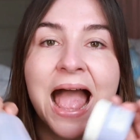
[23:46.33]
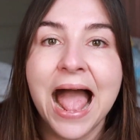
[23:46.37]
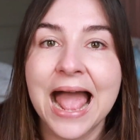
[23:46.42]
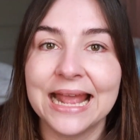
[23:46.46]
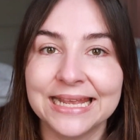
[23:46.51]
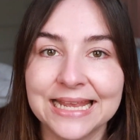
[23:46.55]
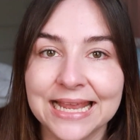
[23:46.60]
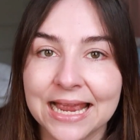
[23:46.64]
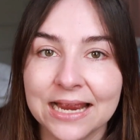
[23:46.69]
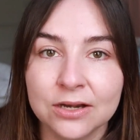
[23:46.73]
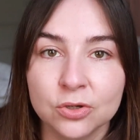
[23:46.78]

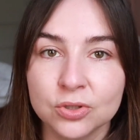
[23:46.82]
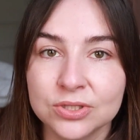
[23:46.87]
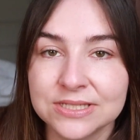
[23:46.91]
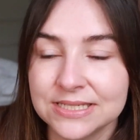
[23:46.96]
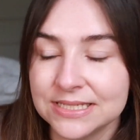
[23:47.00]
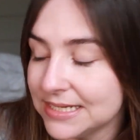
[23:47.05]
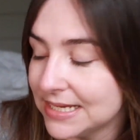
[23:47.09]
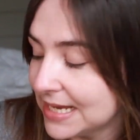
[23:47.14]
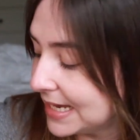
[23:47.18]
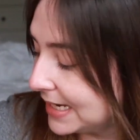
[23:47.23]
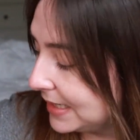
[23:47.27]
I cannot
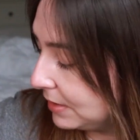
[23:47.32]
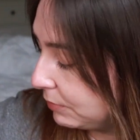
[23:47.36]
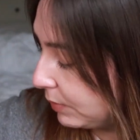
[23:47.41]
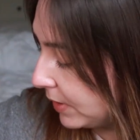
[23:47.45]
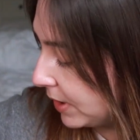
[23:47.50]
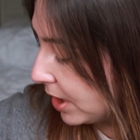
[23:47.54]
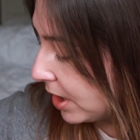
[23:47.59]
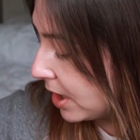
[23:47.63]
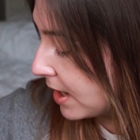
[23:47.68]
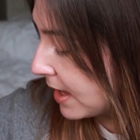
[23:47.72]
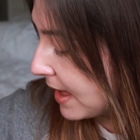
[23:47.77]
see it
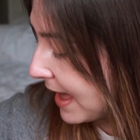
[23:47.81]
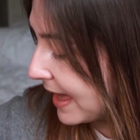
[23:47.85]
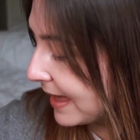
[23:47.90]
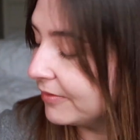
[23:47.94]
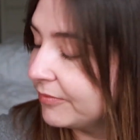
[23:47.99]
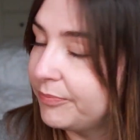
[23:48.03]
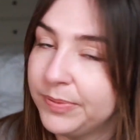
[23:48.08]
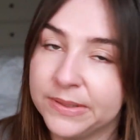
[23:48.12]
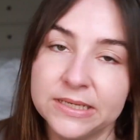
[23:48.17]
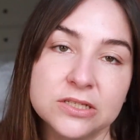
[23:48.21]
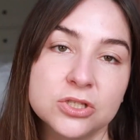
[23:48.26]
anywhere.
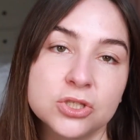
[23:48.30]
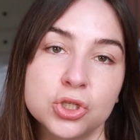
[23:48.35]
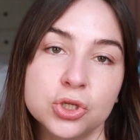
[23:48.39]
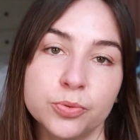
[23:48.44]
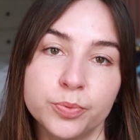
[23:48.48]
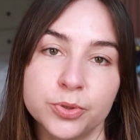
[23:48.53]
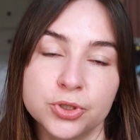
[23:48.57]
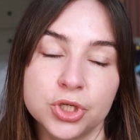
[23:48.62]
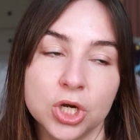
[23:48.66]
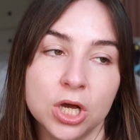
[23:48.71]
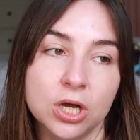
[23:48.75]
I've been in
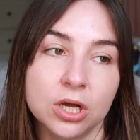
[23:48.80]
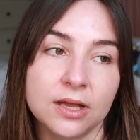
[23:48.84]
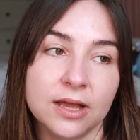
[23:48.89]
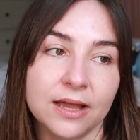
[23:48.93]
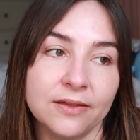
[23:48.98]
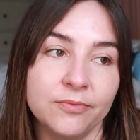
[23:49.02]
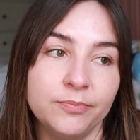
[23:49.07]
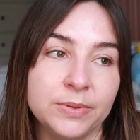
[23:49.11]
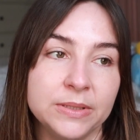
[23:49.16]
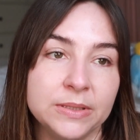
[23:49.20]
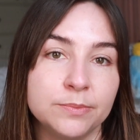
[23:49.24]
Superdrug,
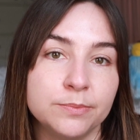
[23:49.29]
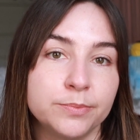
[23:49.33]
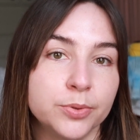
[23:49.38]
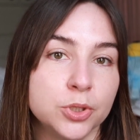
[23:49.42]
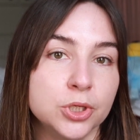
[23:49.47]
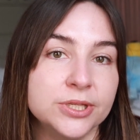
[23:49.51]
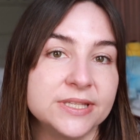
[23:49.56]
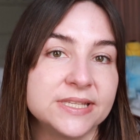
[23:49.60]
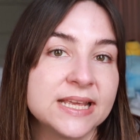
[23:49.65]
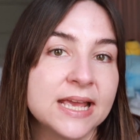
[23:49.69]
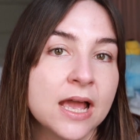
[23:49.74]
I've been in
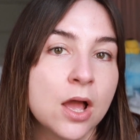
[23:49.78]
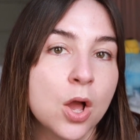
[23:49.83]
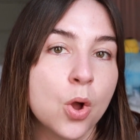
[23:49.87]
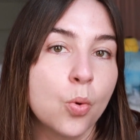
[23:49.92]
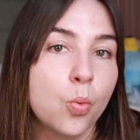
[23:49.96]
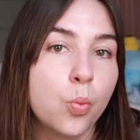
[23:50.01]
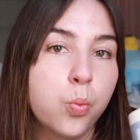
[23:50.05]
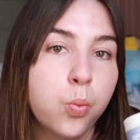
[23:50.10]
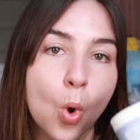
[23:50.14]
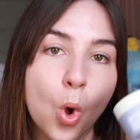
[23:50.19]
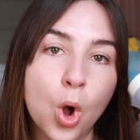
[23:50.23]
Boots.
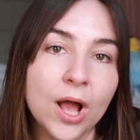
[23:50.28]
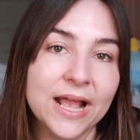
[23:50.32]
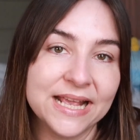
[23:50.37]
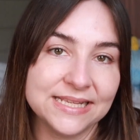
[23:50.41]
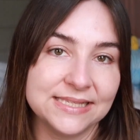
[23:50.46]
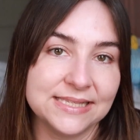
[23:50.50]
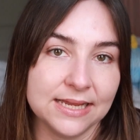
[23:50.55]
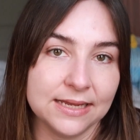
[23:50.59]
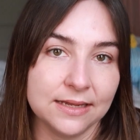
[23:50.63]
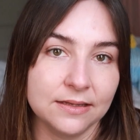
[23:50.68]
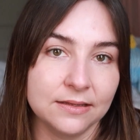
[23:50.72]
What
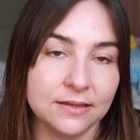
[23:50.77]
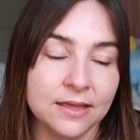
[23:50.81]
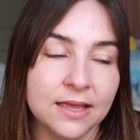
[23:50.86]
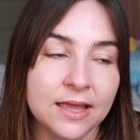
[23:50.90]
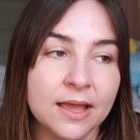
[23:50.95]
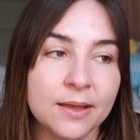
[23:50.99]
is it?